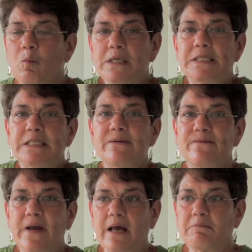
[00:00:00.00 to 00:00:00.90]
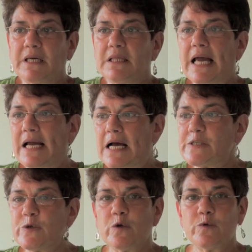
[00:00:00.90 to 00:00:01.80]
What does a family like
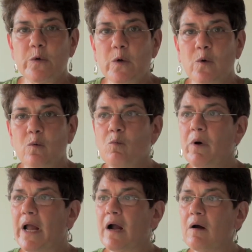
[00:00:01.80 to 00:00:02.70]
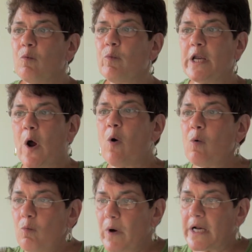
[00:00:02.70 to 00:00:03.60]
us do where
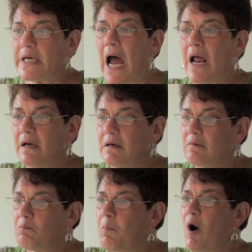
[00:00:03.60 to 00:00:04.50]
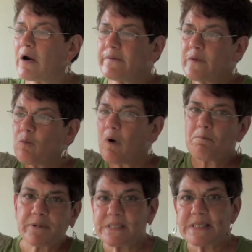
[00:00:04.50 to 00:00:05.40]
we're not part of the
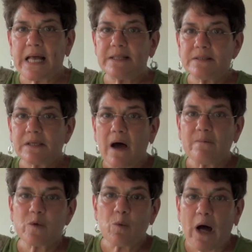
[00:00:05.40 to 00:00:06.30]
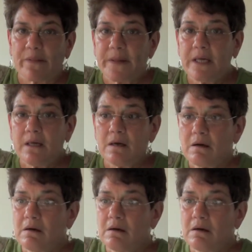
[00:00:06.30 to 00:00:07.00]
1% of the wealthy?